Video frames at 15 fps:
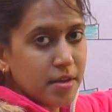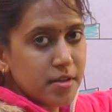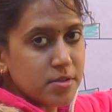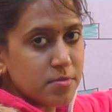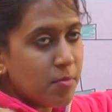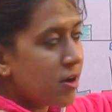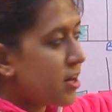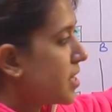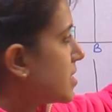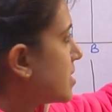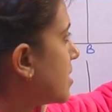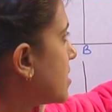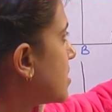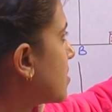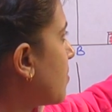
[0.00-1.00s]
smallest
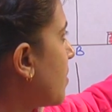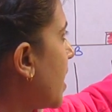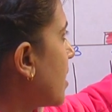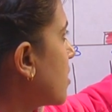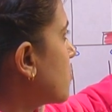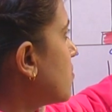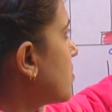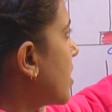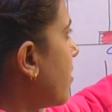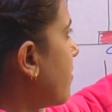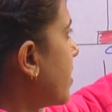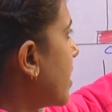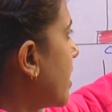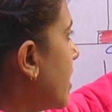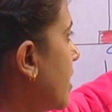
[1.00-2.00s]
disk back to
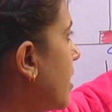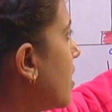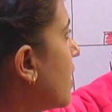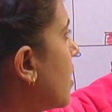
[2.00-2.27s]
tower A.